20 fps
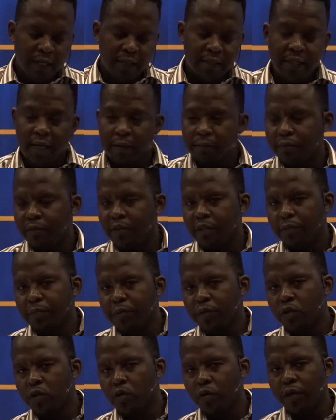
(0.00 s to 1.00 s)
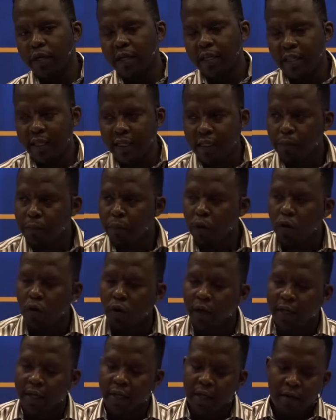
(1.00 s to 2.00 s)
Tums in Pretoria. They
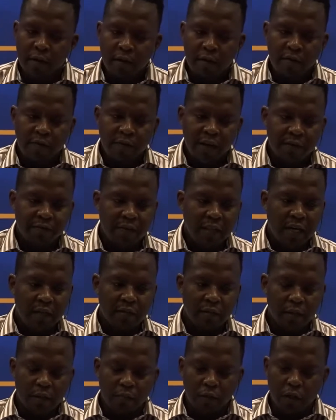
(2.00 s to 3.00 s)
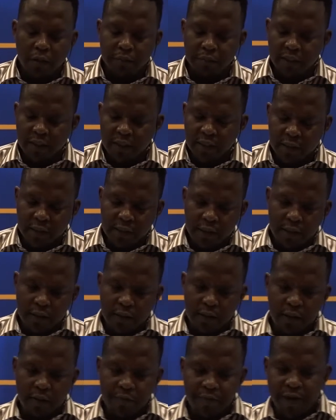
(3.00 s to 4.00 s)
deployed 5,000 smart
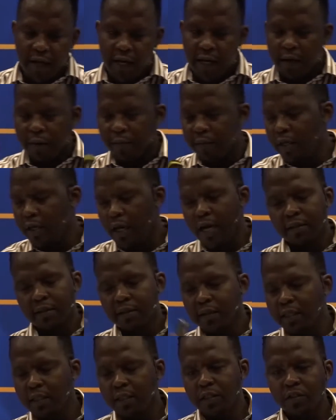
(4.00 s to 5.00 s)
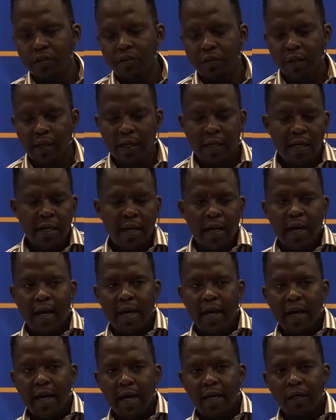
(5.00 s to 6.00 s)
meters out in the industry,
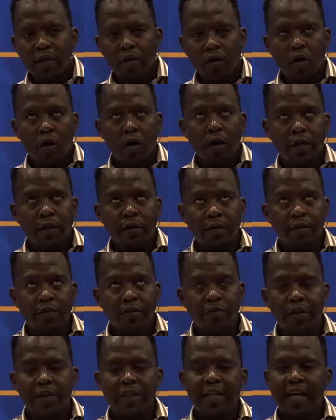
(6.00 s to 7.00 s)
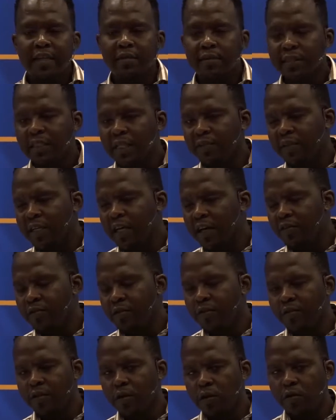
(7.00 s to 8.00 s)
and on
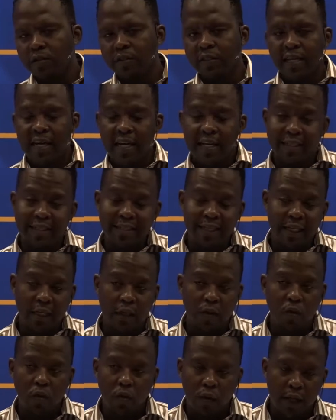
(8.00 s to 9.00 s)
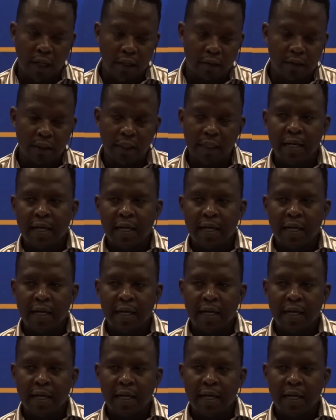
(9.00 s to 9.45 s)
3,700 of those, they had a second call out.